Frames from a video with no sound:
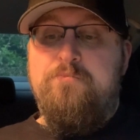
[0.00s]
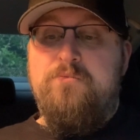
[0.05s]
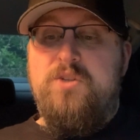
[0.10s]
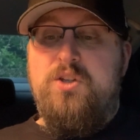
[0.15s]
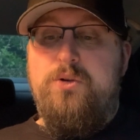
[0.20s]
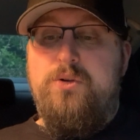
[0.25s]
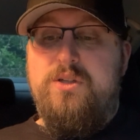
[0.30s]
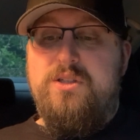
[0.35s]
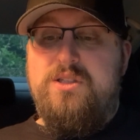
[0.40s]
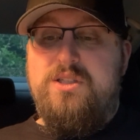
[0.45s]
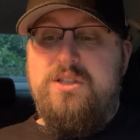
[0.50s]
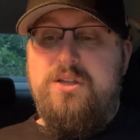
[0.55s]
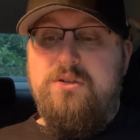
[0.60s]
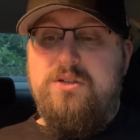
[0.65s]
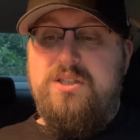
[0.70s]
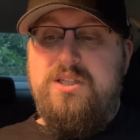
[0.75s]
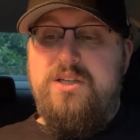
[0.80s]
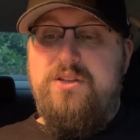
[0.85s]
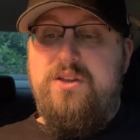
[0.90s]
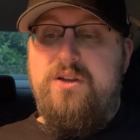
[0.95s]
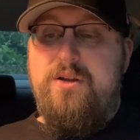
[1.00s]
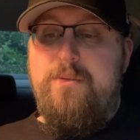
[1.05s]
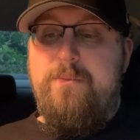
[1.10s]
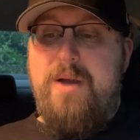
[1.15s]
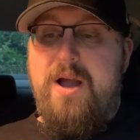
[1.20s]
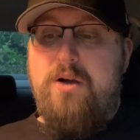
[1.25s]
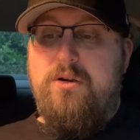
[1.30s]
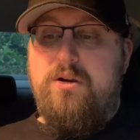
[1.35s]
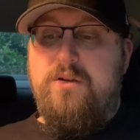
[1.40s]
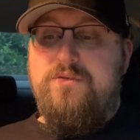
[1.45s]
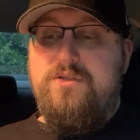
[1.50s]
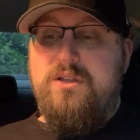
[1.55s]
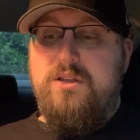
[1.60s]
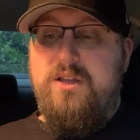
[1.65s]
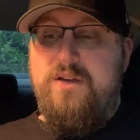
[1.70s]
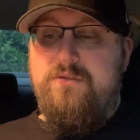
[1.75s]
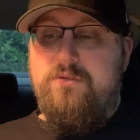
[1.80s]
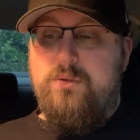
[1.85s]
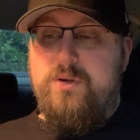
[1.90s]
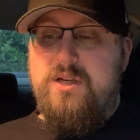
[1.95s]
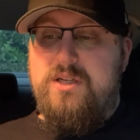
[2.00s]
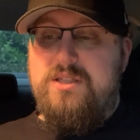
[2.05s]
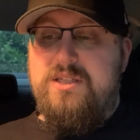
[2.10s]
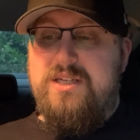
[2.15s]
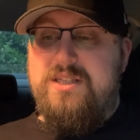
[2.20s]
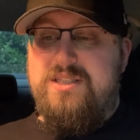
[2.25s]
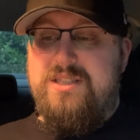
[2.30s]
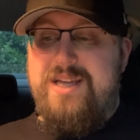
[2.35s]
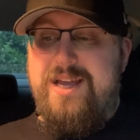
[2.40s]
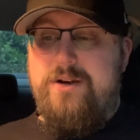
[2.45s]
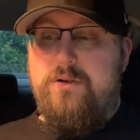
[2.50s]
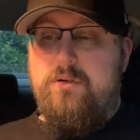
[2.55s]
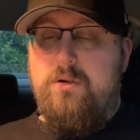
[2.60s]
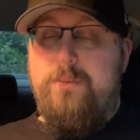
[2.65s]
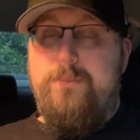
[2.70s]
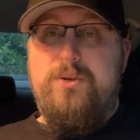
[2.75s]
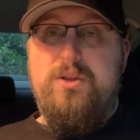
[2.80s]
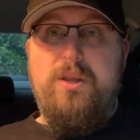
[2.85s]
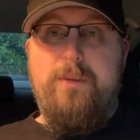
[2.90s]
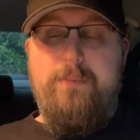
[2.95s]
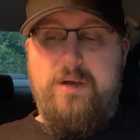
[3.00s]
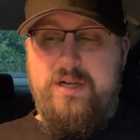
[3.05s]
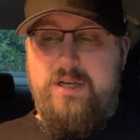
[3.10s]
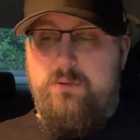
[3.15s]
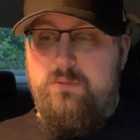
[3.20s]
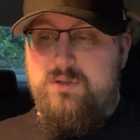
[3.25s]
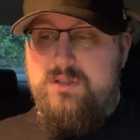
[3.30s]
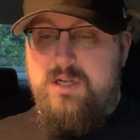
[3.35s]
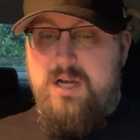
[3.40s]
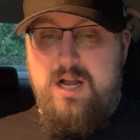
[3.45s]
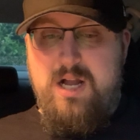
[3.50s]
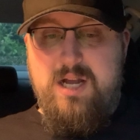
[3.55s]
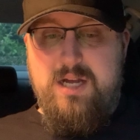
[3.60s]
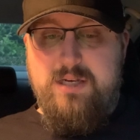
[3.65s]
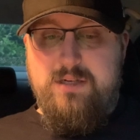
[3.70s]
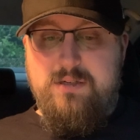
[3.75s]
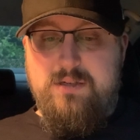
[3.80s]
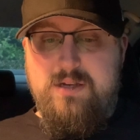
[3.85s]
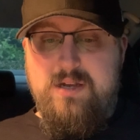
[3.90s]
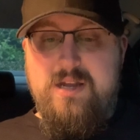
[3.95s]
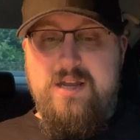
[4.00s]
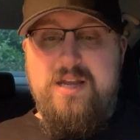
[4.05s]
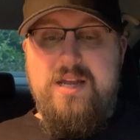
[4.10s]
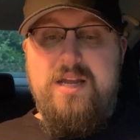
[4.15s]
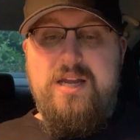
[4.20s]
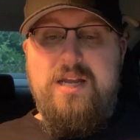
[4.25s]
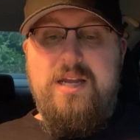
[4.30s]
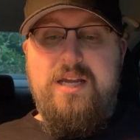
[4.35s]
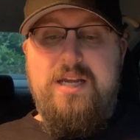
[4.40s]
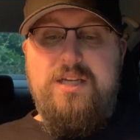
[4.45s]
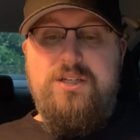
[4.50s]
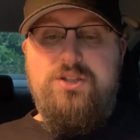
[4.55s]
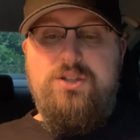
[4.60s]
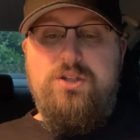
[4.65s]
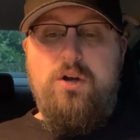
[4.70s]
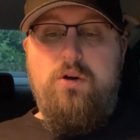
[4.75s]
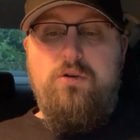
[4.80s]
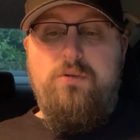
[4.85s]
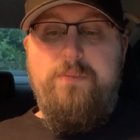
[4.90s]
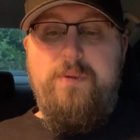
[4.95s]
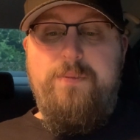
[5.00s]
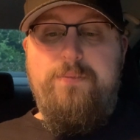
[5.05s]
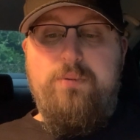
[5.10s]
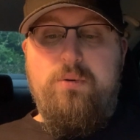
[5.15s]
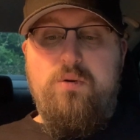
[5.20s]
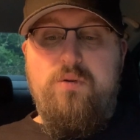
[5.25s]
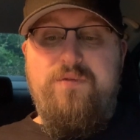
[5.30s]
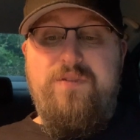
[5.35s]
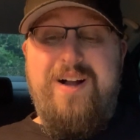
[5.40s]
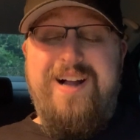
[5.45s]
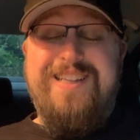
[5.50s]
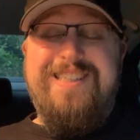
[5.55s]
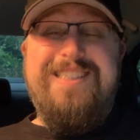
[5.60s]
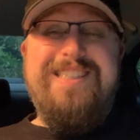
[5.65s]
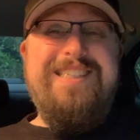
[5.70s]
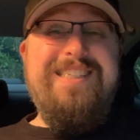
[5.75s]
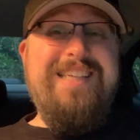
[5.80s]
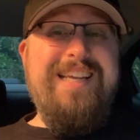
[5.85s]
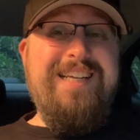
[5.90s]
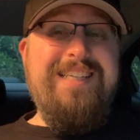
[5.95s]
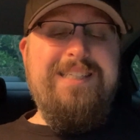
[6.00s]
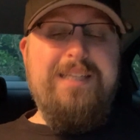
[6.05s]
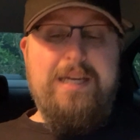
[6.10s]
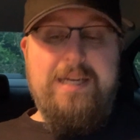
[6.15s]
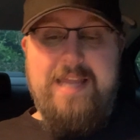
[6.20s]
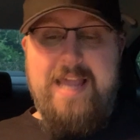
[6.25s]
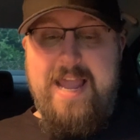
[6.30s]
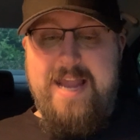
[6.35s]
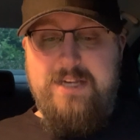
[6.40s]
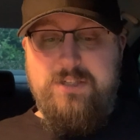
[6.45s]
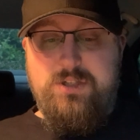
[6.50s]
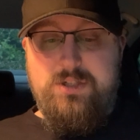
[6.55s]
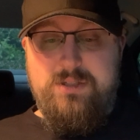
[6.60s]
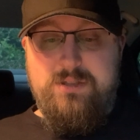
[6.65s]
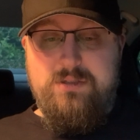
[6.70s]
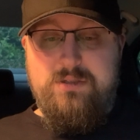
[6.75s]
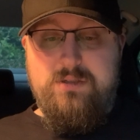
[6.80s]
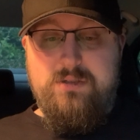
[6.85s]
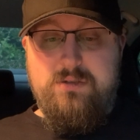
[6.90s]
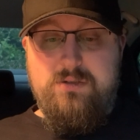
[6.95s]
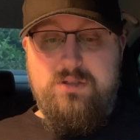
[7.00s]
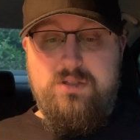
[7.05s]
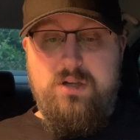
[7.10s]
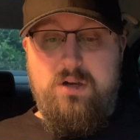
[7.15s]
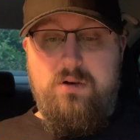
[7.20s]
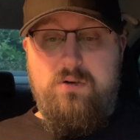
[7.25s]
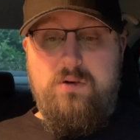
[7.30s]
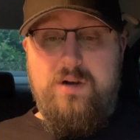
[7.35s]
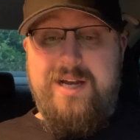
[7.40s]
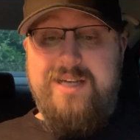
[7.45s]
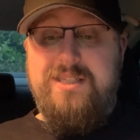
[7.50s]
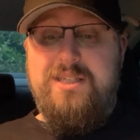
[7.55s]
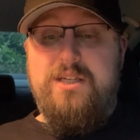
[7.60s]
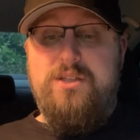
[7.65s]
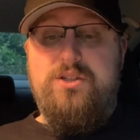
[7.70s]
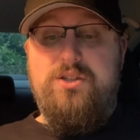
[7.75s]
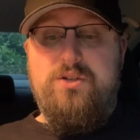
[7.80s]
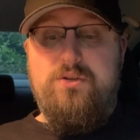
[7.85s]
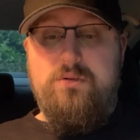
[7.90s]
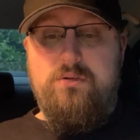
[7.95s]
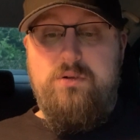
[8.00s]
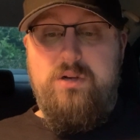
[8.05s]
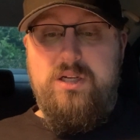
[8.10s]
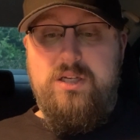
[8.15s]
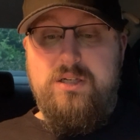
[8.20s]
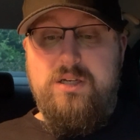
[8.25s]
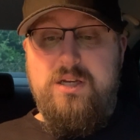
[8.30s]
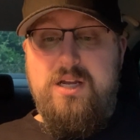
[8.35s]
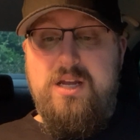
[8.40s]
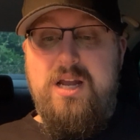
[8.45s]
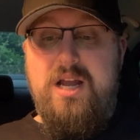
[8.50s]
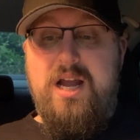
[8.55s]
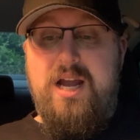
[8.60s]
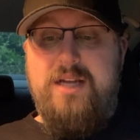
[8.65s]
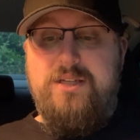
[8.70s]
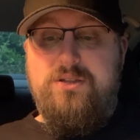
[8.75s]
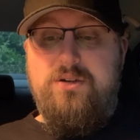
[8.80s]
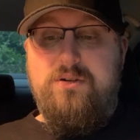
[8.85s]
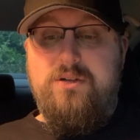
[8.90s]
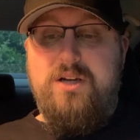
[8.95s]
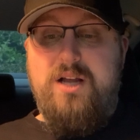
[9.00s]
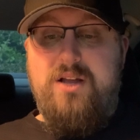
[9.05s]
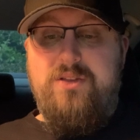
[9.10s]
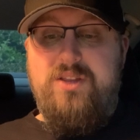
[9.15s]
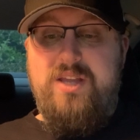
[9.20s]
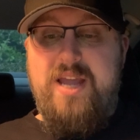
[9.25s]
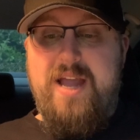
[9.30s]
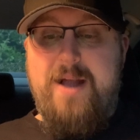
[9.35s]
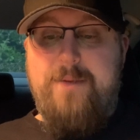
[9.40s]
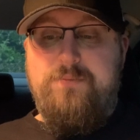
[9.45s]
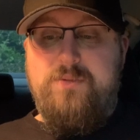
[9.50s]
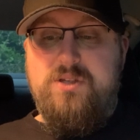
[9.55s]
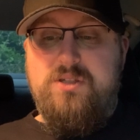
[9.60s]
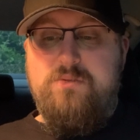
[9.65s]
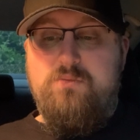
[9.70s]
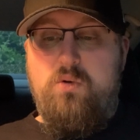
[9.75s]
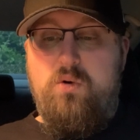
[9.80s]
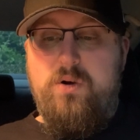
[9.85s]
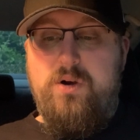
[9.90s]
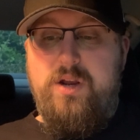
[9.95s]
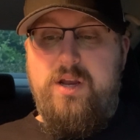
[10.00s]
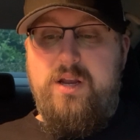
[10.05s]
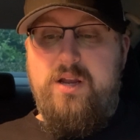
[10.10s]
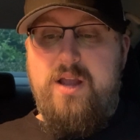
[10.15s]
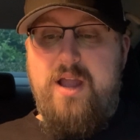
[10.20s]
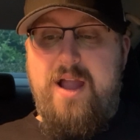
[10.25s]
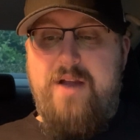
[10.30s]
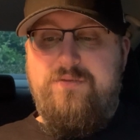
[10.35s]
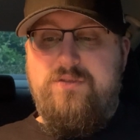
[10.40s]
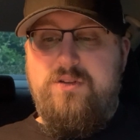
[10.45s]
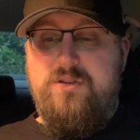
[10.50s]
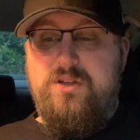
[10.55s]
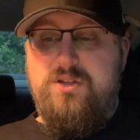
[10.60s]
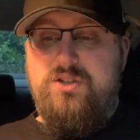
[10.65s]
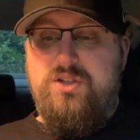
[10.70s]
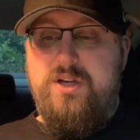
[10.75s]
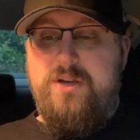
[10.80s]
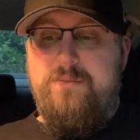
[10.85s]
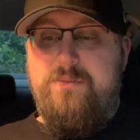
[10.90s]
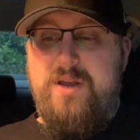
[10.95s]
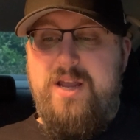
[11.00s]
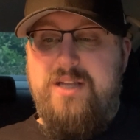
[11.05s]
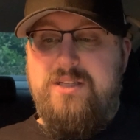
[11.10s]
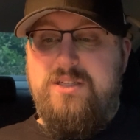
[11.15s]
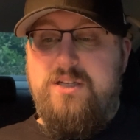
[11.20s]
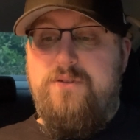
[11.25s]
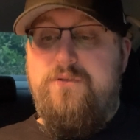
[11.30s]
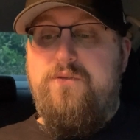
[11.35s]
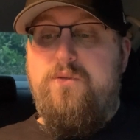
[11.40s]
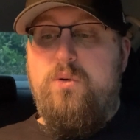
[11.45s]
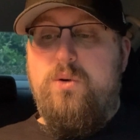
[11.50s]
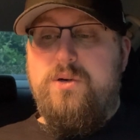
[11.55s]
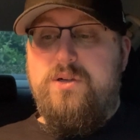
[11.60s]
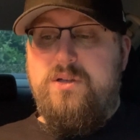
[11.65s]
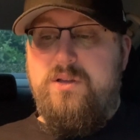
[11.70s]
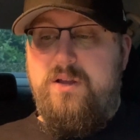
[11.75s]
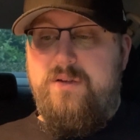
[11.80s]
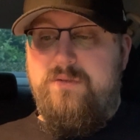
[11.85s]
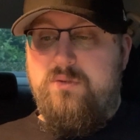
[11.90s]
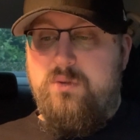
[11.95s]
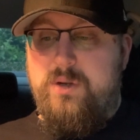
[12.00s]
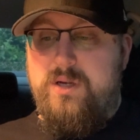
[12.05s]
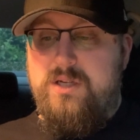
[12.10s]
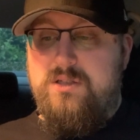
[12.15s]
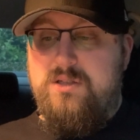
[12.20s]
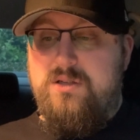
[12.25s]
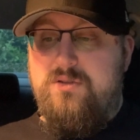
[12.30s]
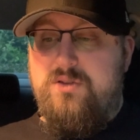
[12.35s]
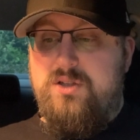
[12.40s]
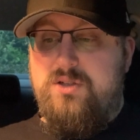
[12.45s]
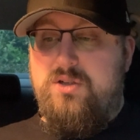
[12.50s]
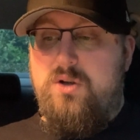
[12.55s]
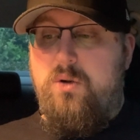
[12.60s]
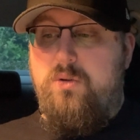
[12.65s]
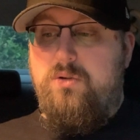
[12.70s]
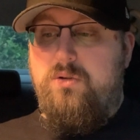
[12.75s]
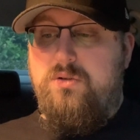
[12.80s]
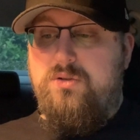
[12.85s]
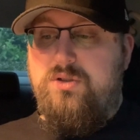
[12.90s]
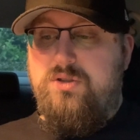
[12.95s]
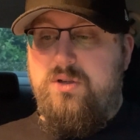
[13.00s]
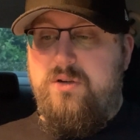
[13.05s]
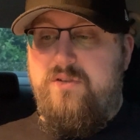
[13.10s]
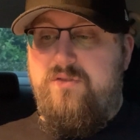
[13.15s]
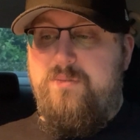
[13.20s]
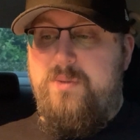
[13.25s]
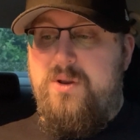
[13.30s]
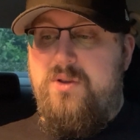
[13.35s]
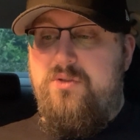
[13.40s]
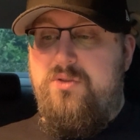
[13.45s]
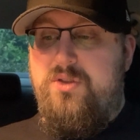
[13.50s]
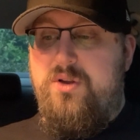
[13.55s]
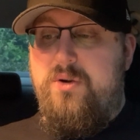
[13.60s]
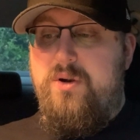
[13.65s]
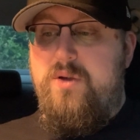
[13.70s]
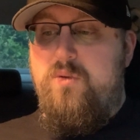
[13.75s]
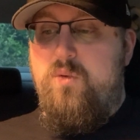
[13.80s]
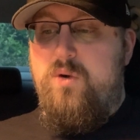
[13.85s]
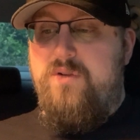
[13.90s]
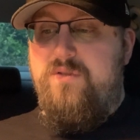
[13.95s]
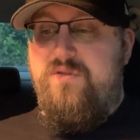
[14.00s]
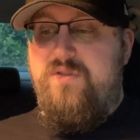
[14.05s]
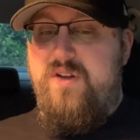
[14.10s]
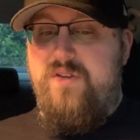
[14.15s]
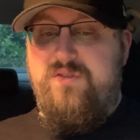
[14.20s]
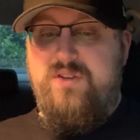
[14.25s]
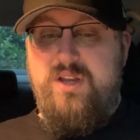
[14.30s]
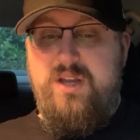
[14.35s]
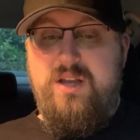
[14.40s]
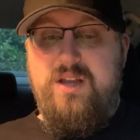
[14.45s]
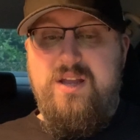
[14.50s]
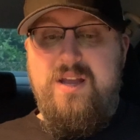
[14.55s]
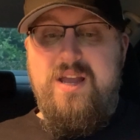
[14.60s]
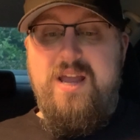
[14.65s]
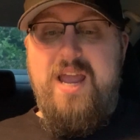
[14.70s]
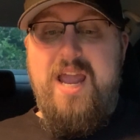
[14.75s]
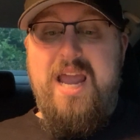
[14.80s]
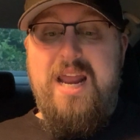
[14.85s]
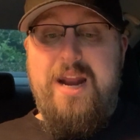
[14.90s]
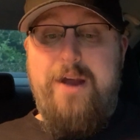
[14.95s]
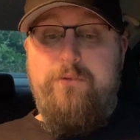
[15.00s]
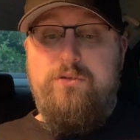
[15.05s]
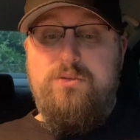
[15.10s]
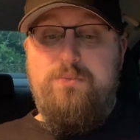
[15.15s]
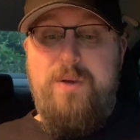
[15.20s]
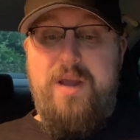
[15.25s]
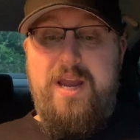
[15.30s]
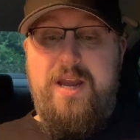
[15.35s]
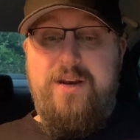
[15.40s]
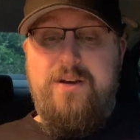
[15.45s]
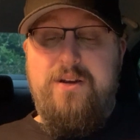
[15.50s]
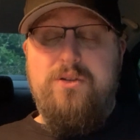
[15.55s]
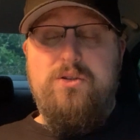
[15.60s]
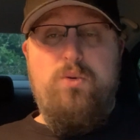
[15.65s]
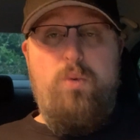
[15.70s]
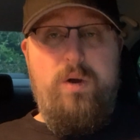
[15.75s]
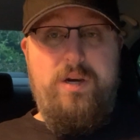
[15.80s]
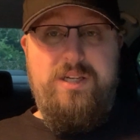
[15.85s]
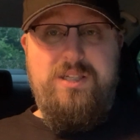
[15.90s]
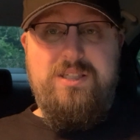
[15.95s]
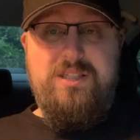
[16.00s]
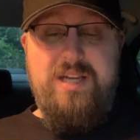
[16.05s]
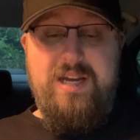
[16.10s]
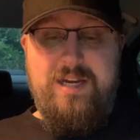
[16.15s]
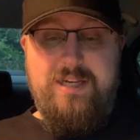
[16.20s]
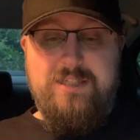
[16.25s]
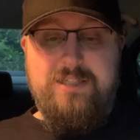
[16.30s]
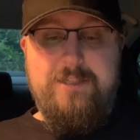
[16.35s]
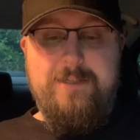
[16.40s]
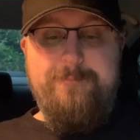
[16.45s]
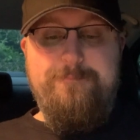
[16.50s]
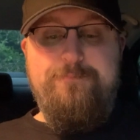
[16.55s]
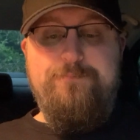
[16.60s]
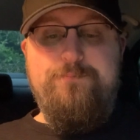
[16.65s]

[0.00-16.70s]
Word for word: You could still see the amount of deliveries, etc., but the money was gone. He showed me proof on six occasions. So I said, screw it. I turned on the app this morning after the gym and did four deliveries. The total should have been 31.50 and I was paid 26.